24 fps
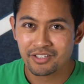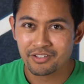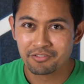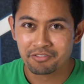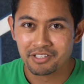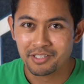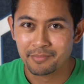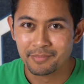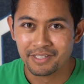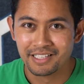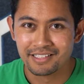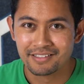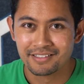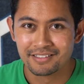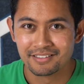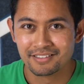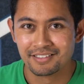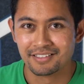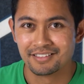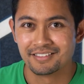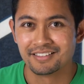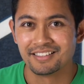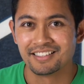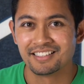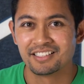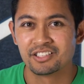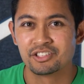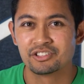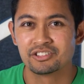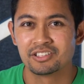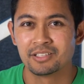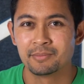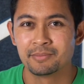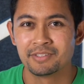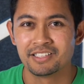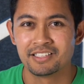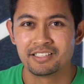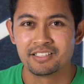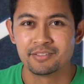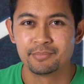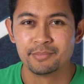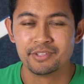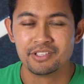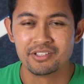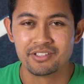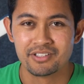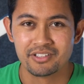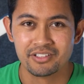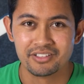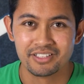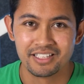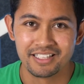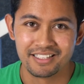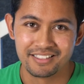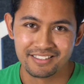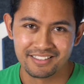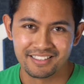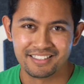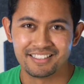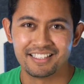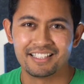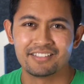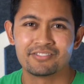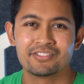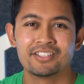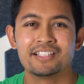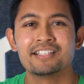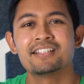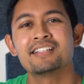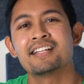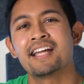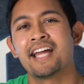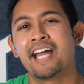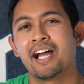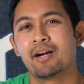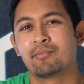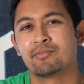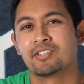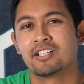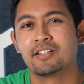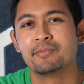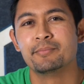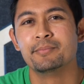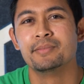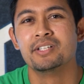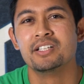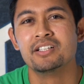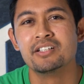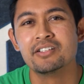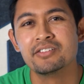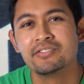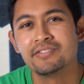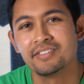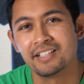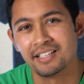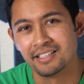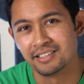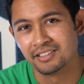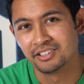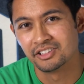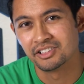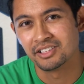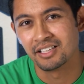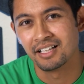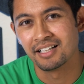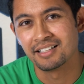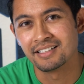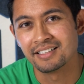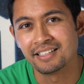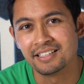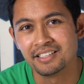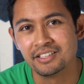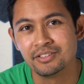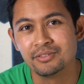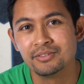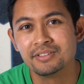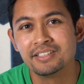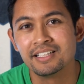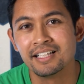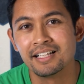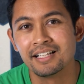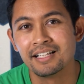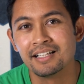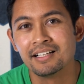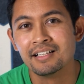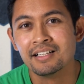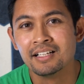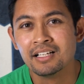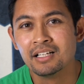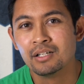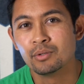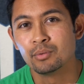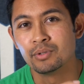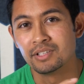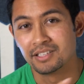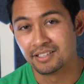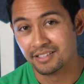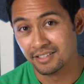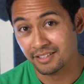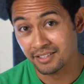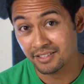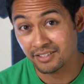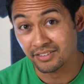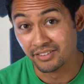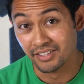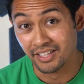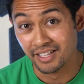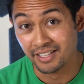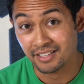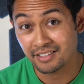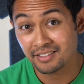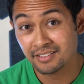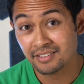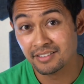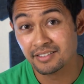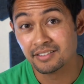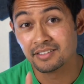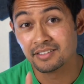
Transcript: three make this an extremely smooth lens, and every camera move and shot that you get with this lens,